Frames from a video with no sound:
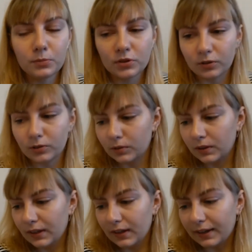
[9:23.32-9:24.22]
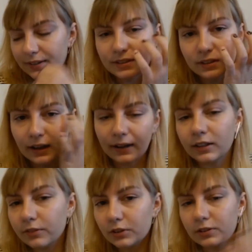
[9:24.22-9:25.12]
so I still kind
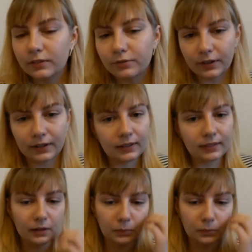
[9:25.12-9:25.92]
of use it for anything,